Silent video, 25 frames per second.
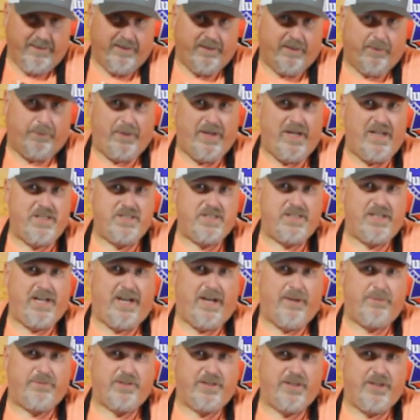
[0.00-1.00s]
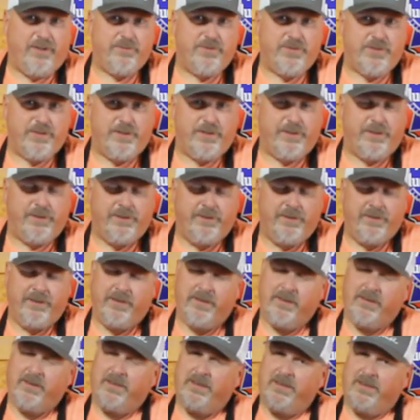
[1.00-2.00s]
the peach schnapps comes through.
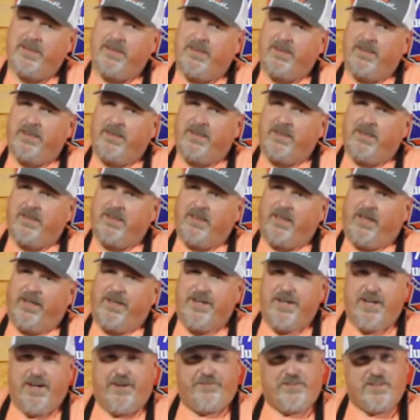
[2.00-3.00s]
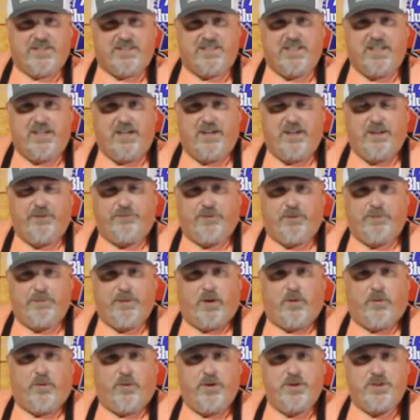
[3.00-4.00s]
Enough acidity from the
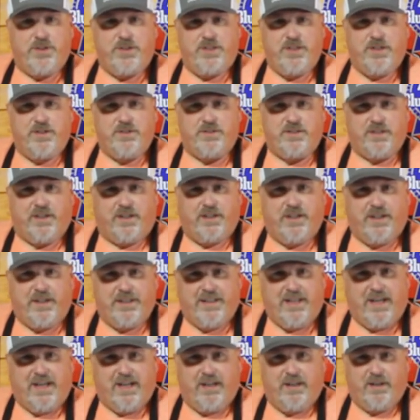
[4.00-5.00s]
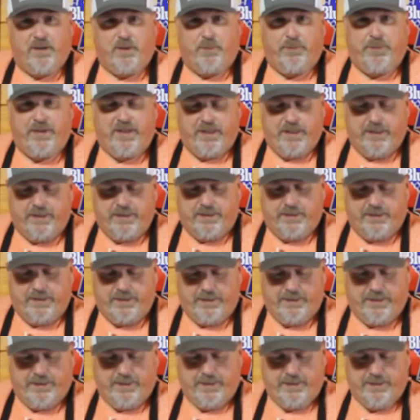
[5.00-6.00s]
orange juice to cut that a little bit.
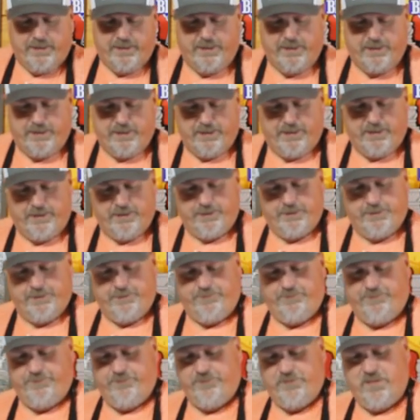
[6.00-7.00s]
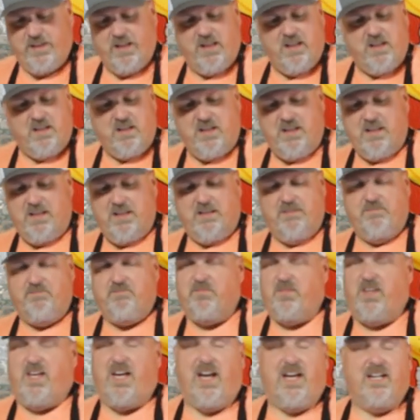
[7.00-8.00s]
Uh,
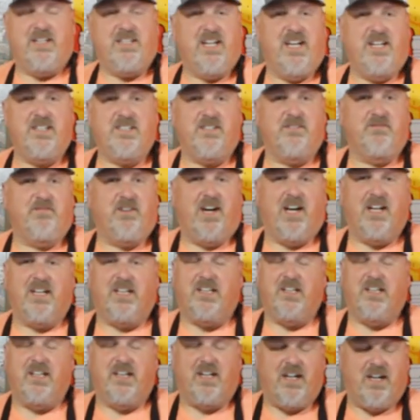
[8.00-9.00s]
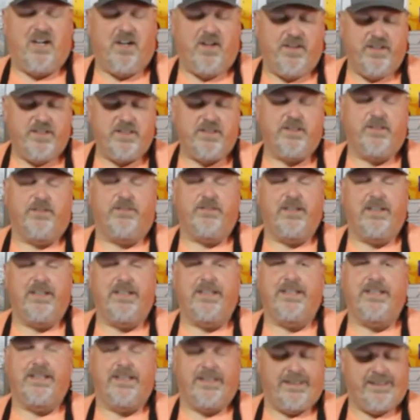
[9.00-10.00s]
can't taste the vodka at all. This could
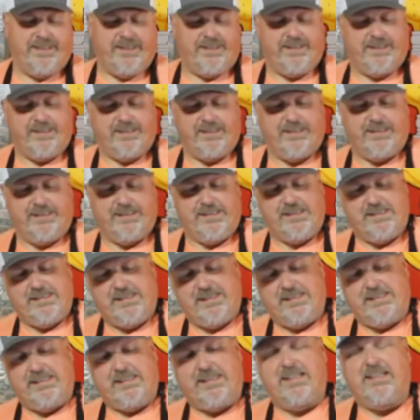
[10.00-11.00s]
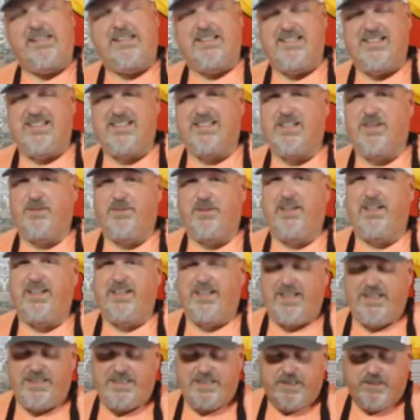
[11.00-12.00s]
really, this could really
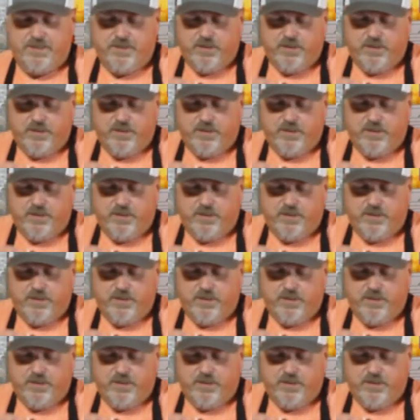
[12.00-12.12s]
get you in